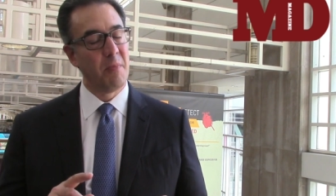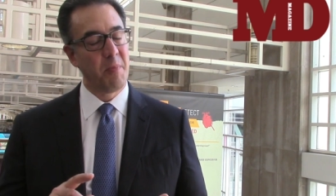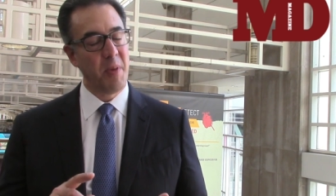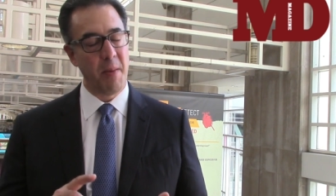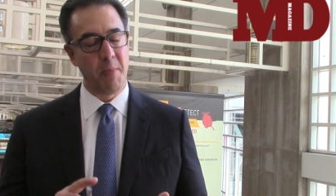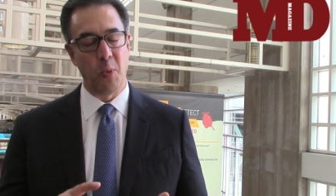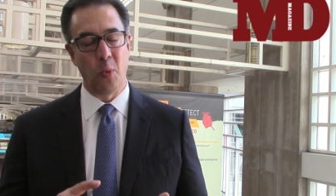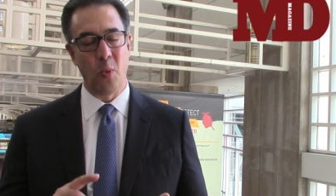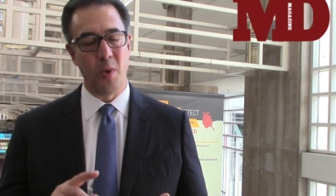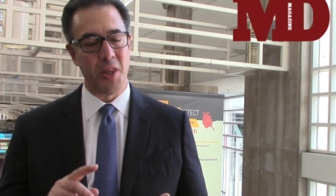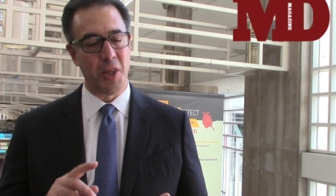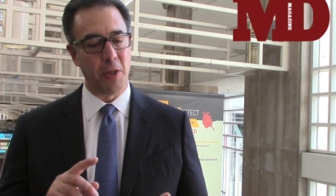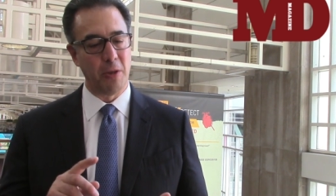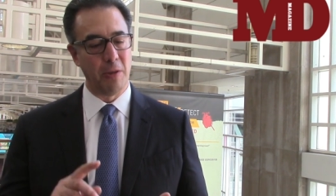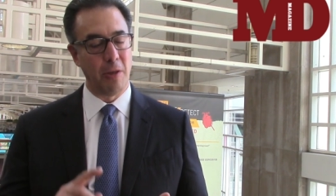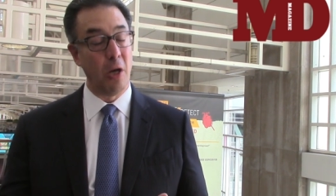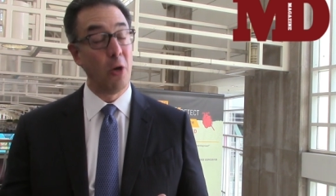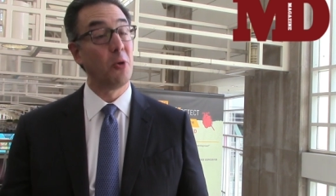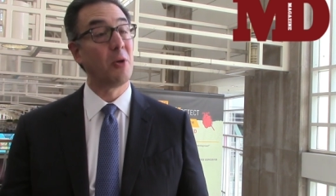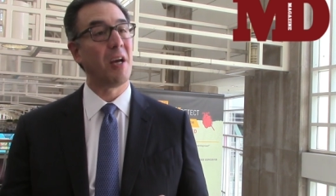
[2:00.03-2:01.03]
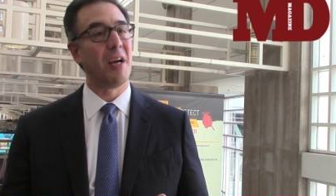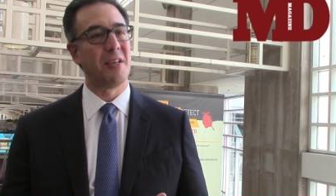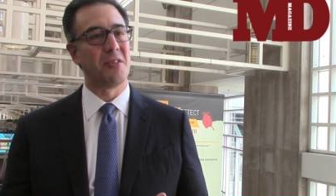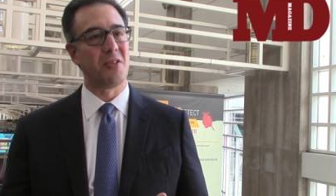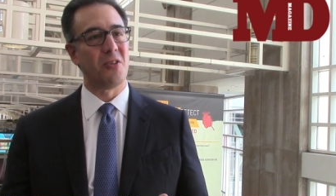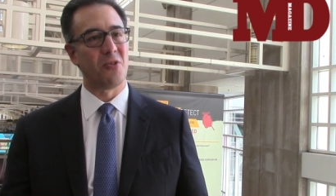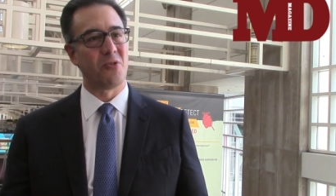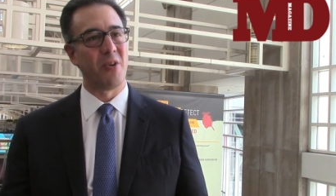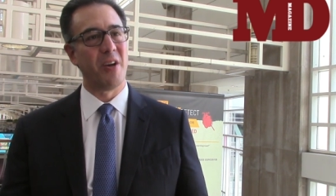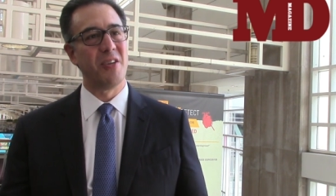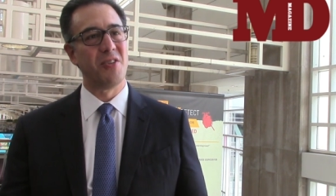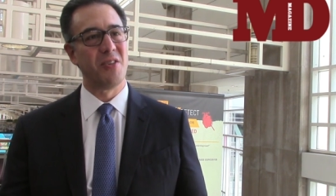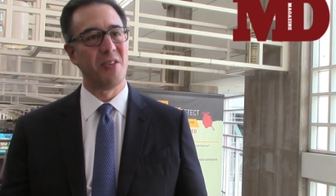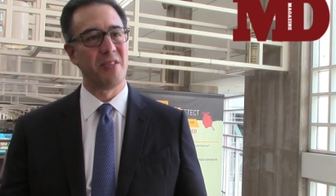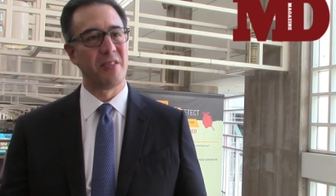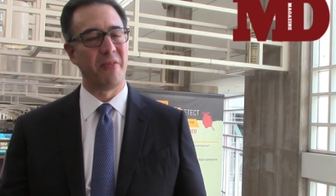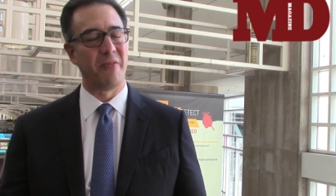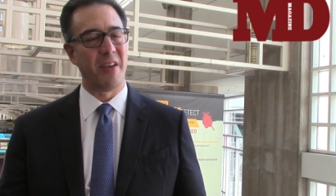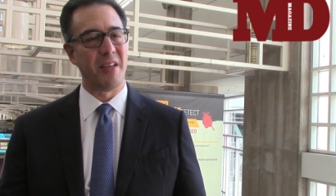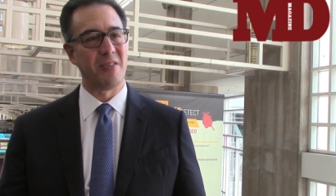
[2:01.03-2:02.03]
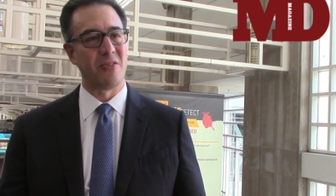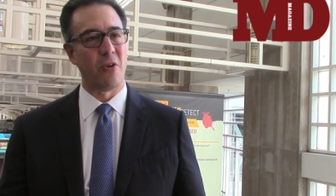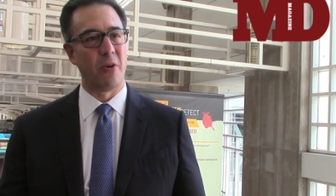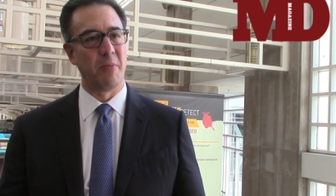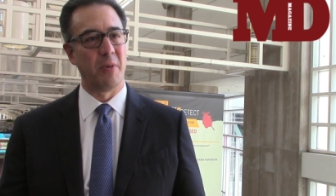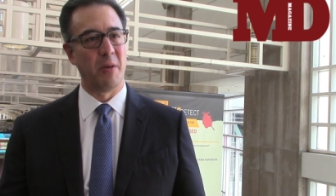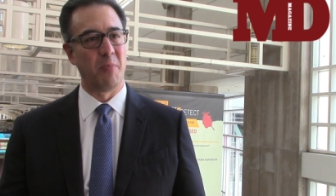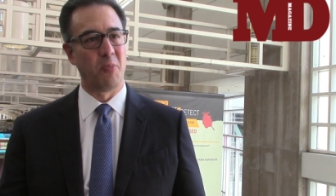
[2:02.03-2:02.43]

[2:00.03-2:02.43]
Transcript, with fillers: people with low concentrations of N-terminal